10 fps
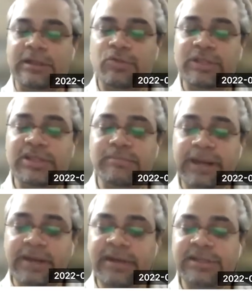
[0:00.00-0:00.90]
these
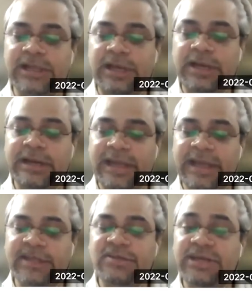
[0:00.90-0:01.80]
metrics are
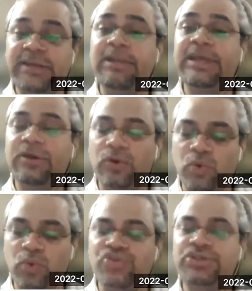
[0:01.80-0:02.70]
extremely
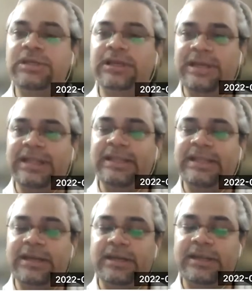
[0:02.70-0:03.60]
crucial in
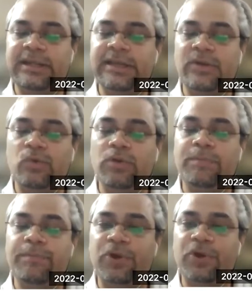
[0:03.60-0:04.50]
that
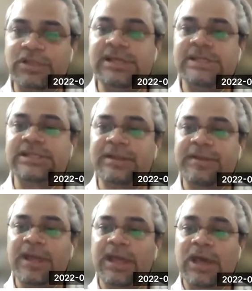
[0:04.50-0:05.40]
whole process
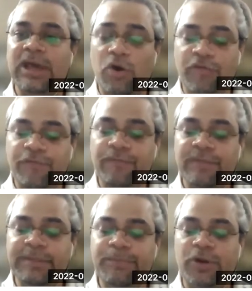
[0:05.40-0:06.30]
of
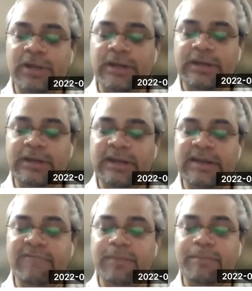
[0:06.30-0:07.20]
the product
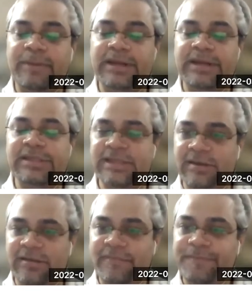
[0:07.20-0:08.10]
development itself.